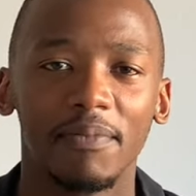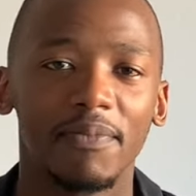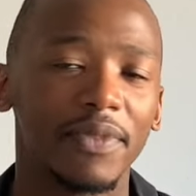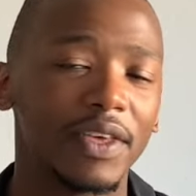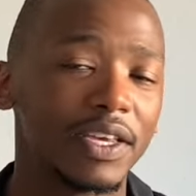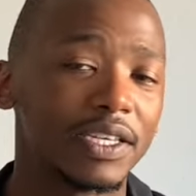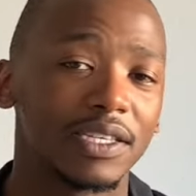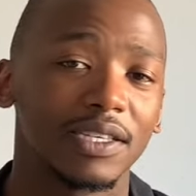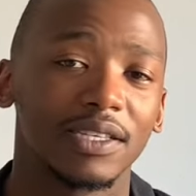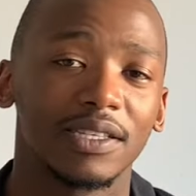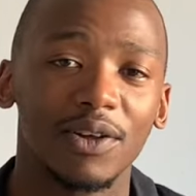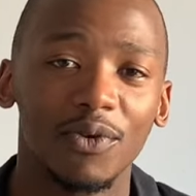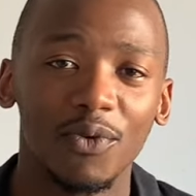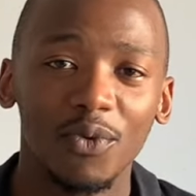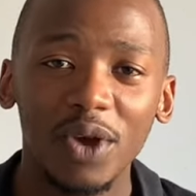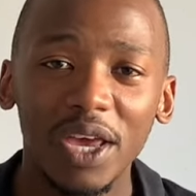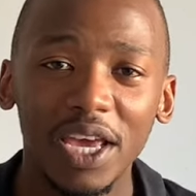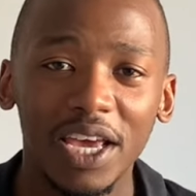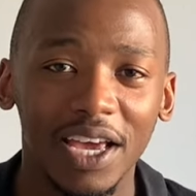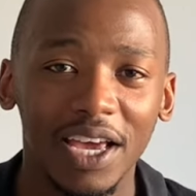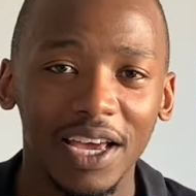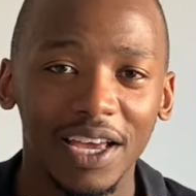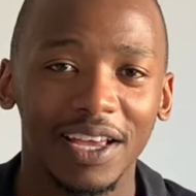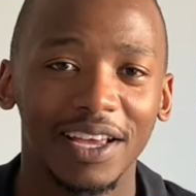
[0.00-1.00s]
This is the
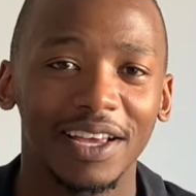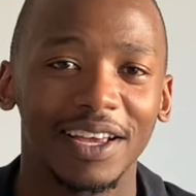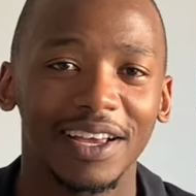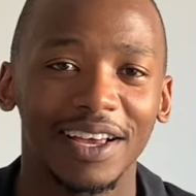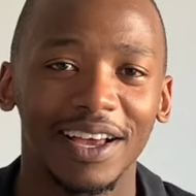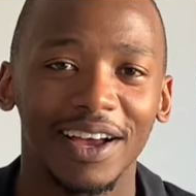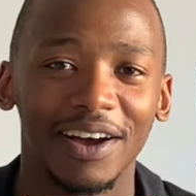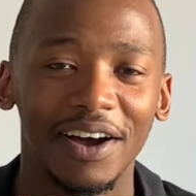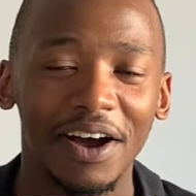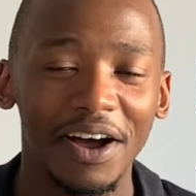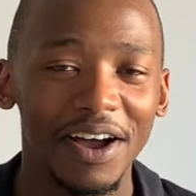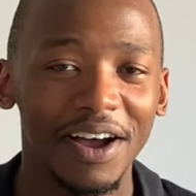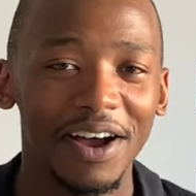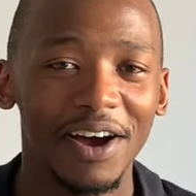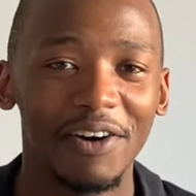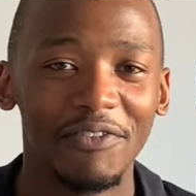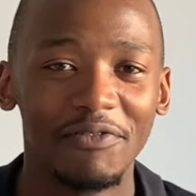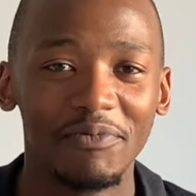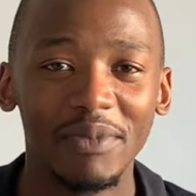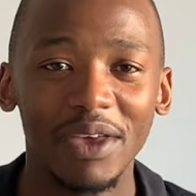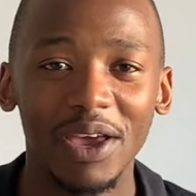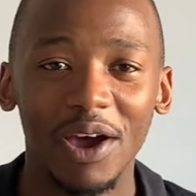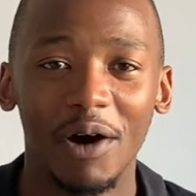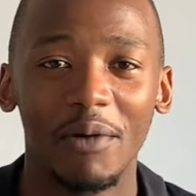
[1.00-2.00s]
week
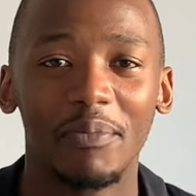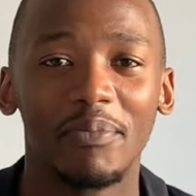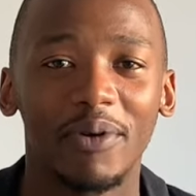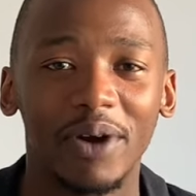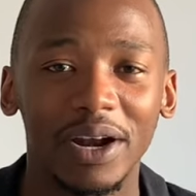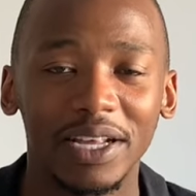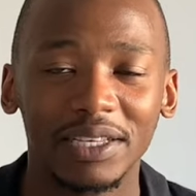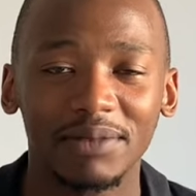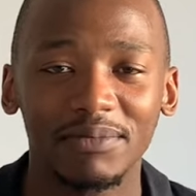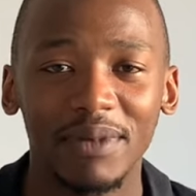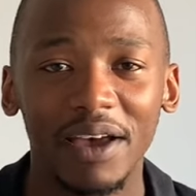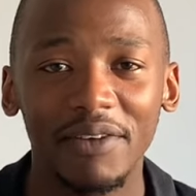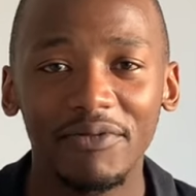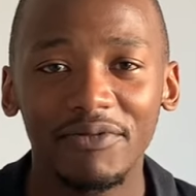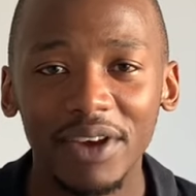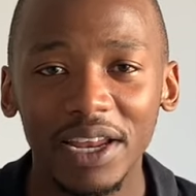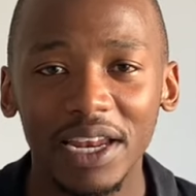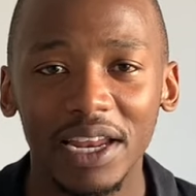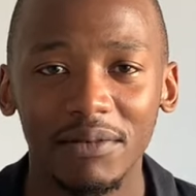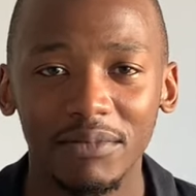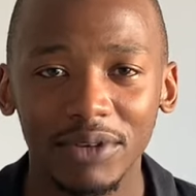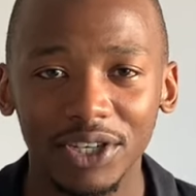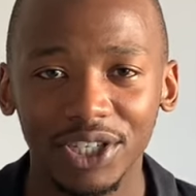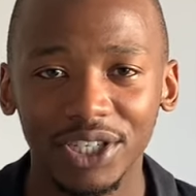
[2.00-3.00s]
of me operating my
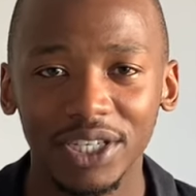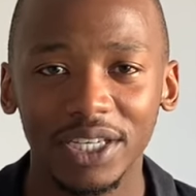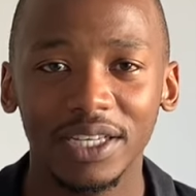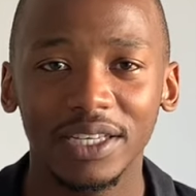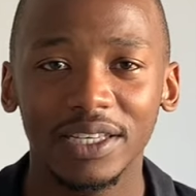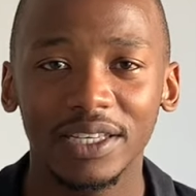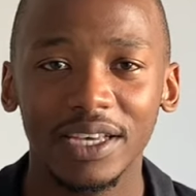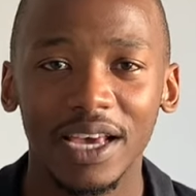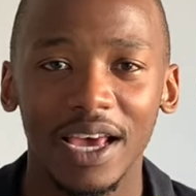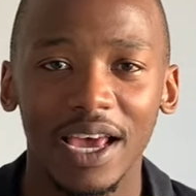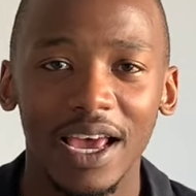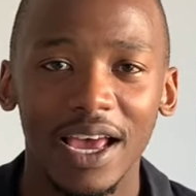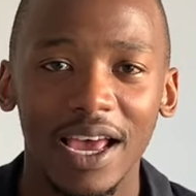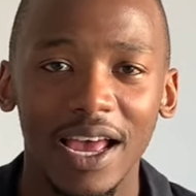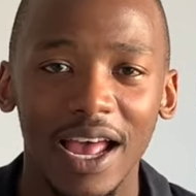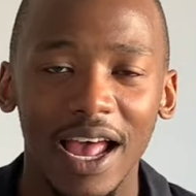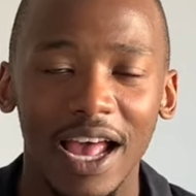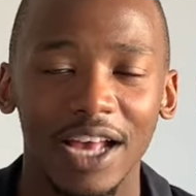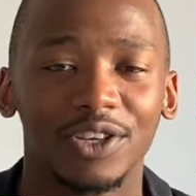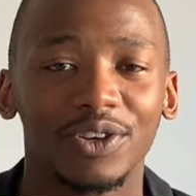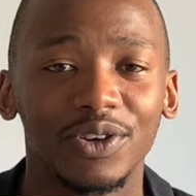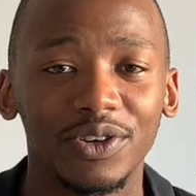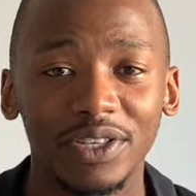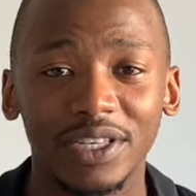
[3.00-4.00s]
vending machines.
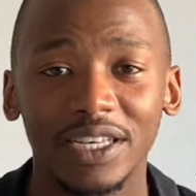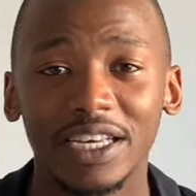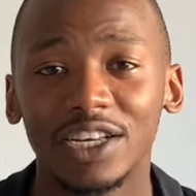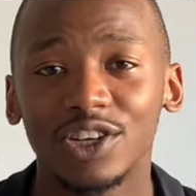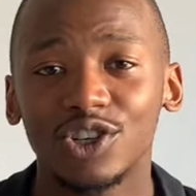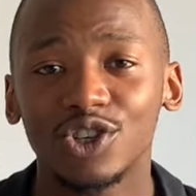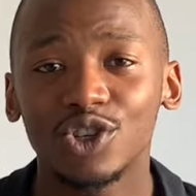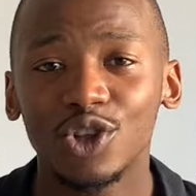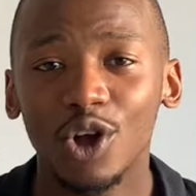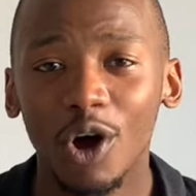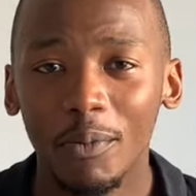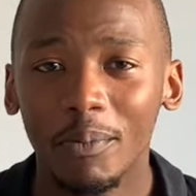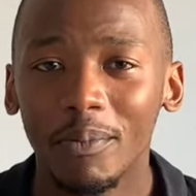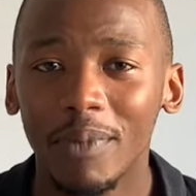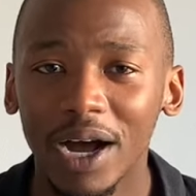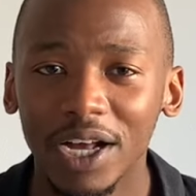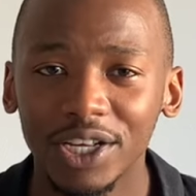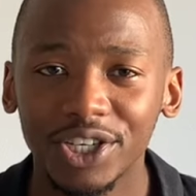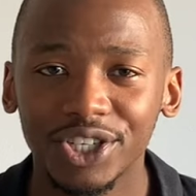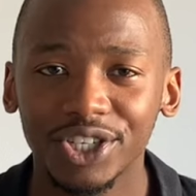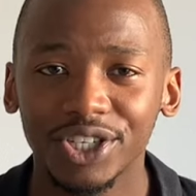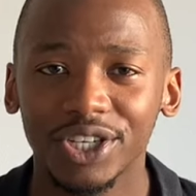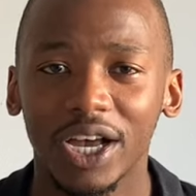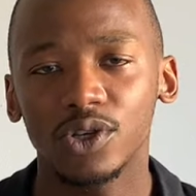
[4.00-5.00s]
As you can see, it's not
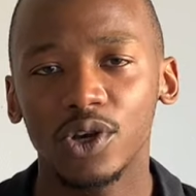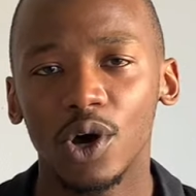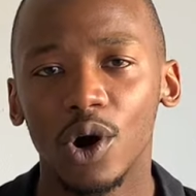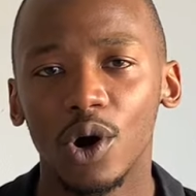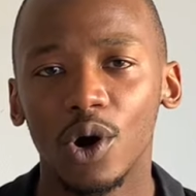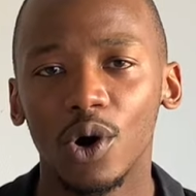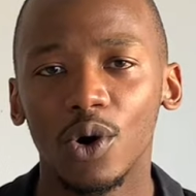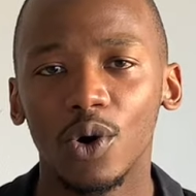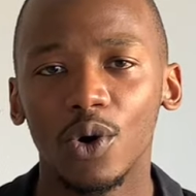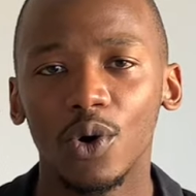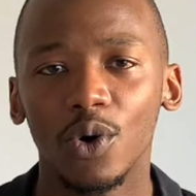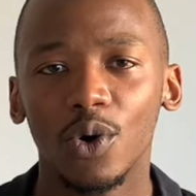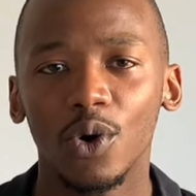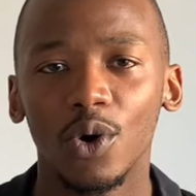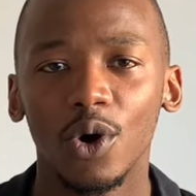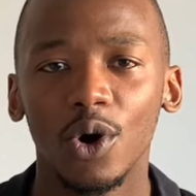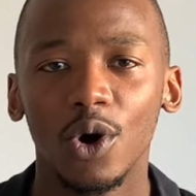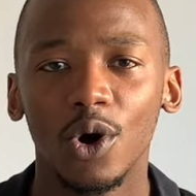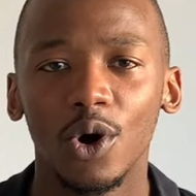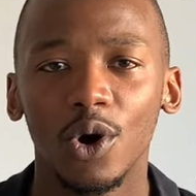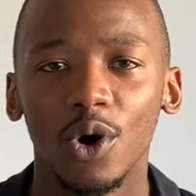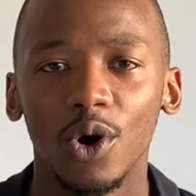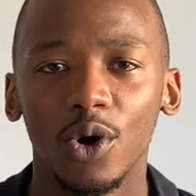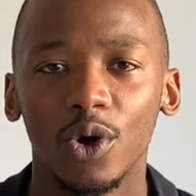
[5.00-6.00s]
much. So
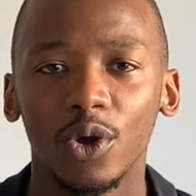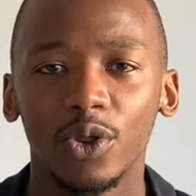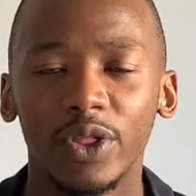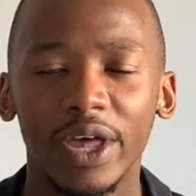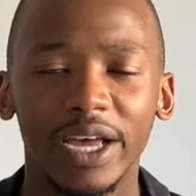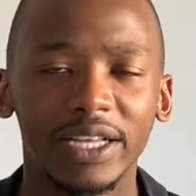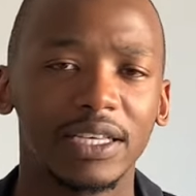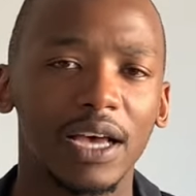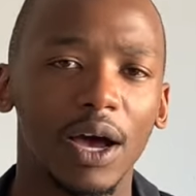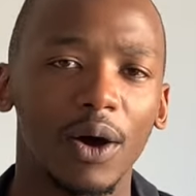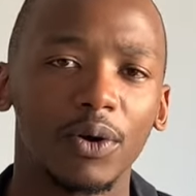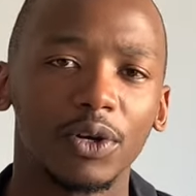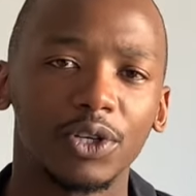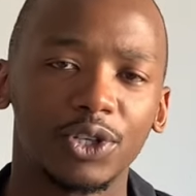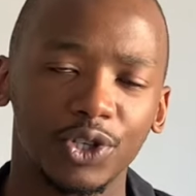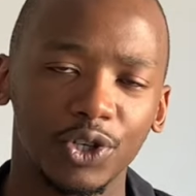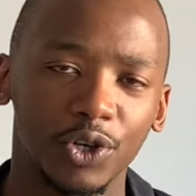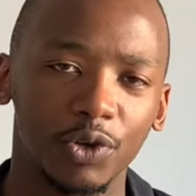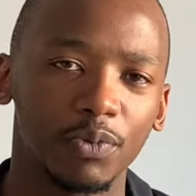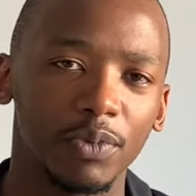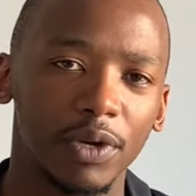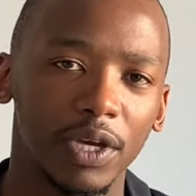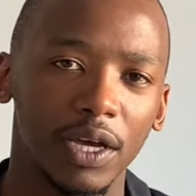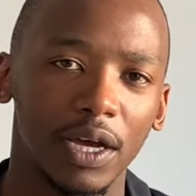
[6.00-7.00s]
that's how it
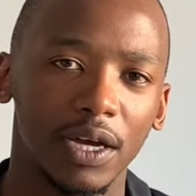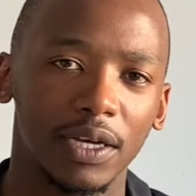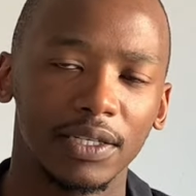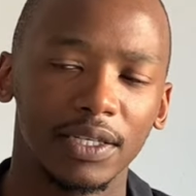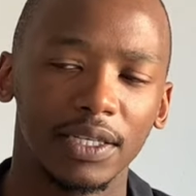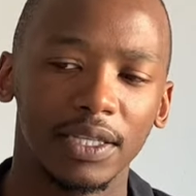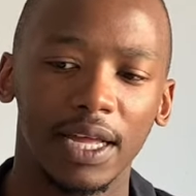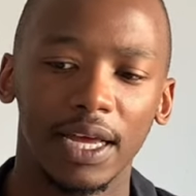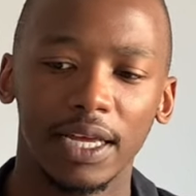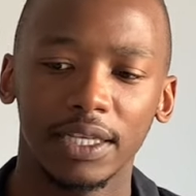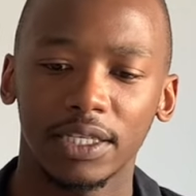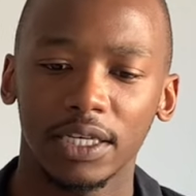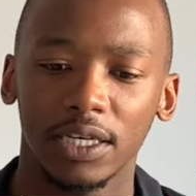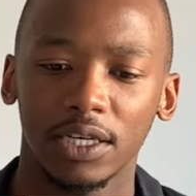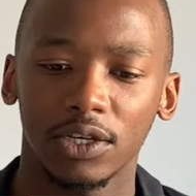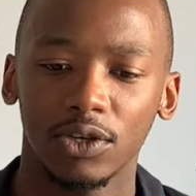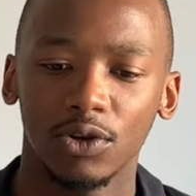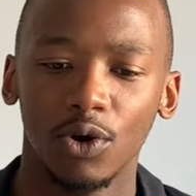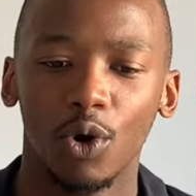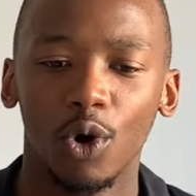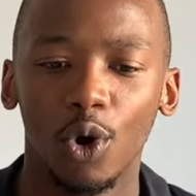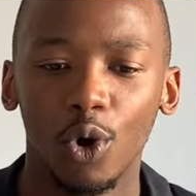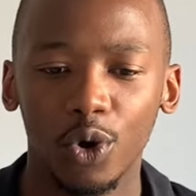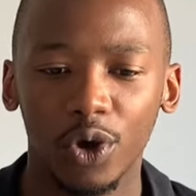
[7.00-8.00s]
should be, guys, in that
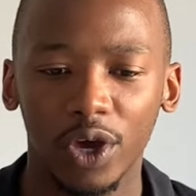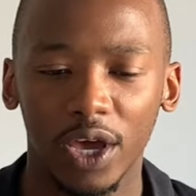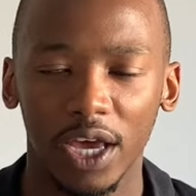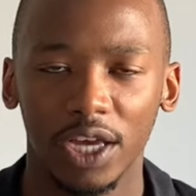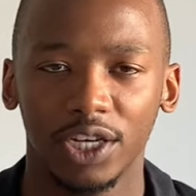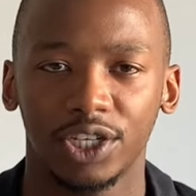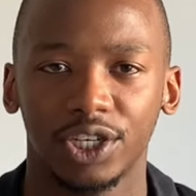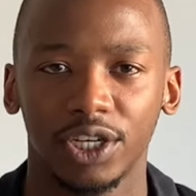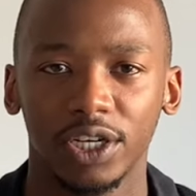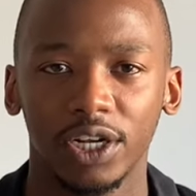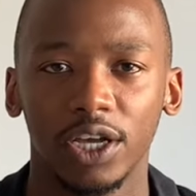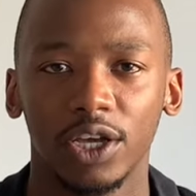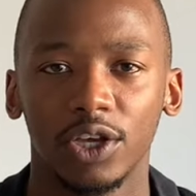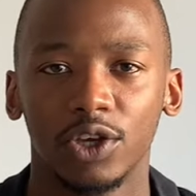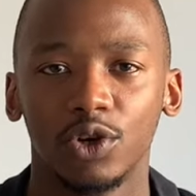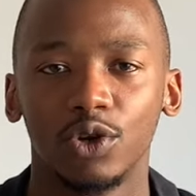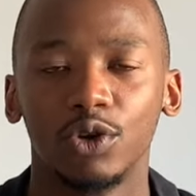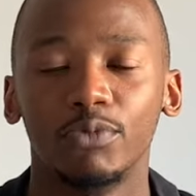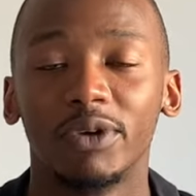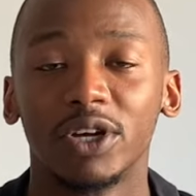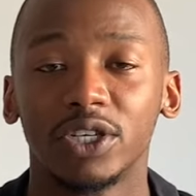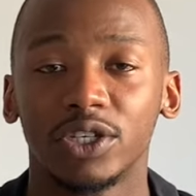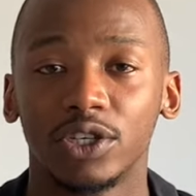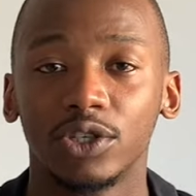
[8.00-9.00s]
your location,
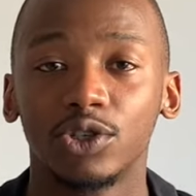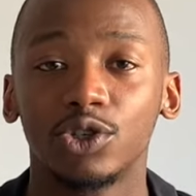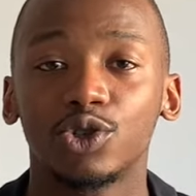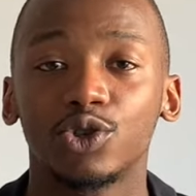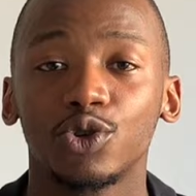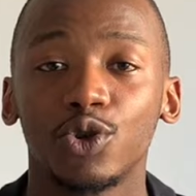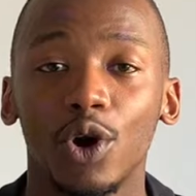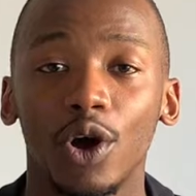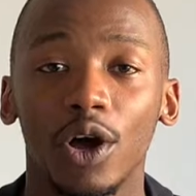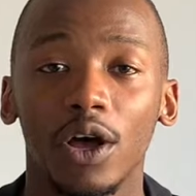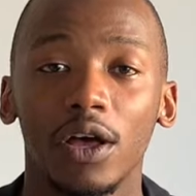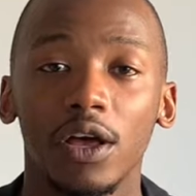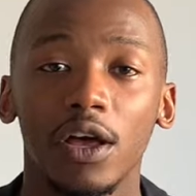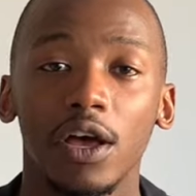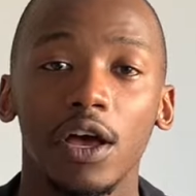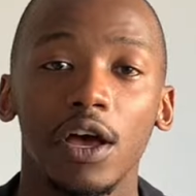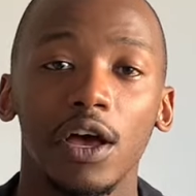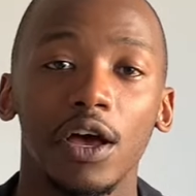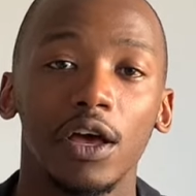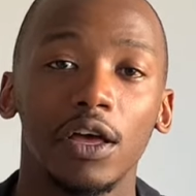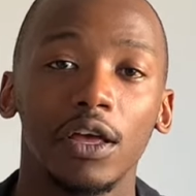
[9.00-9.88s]
you must ensure